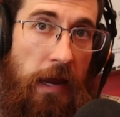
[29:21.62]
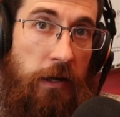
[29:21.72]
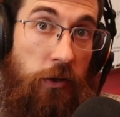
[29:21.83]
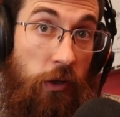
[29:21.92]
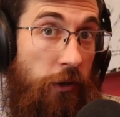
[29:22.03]

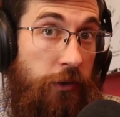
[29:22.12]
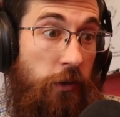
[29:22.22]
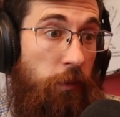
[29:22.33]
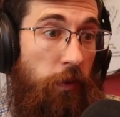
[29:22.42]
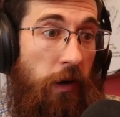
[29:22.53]
you can
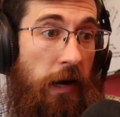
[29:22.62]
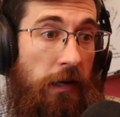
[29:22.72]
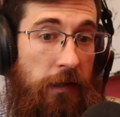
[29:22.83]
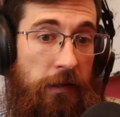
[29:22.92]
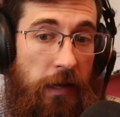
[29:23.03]
also pray,
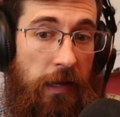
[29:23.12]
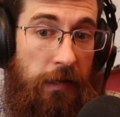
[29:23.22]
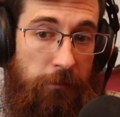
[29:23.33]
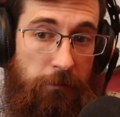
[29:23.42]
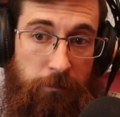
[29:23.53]

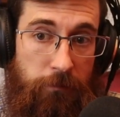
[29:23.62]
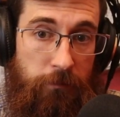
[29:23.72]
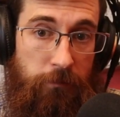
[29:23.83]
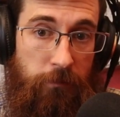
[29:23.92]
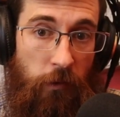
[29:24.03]
like,
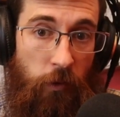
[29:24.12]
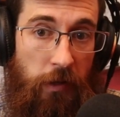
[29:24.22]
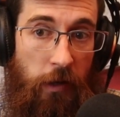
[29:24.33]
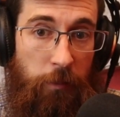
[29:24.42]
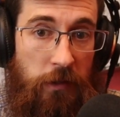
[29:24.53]
"Lord,
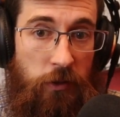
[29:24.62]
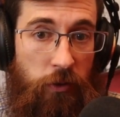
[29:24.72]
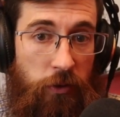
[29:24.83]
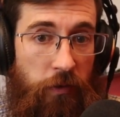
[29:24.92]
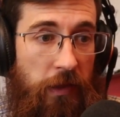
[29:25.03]
help me do
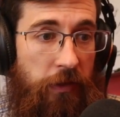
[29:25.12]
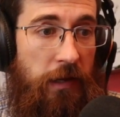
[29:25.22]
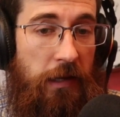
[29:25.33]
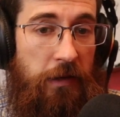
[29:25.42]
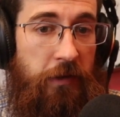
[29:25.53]
the right
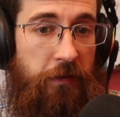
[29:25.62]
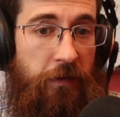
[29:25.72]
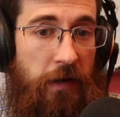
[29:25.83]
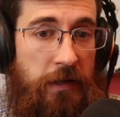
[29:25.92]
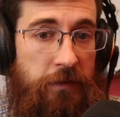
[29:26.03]
thing, even if
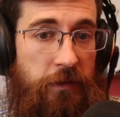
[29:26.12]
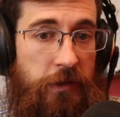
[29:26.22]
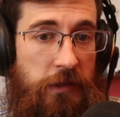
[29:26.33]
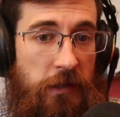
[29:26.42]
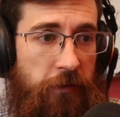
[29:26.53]
I never
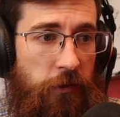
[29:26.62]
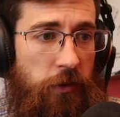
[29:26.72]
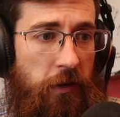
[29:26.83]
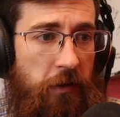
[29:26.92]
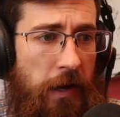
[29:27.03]
see the fruit
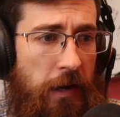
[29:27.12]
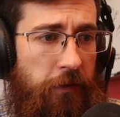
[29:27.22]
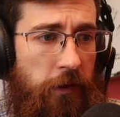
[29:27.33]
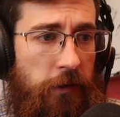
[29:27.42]
of my effort."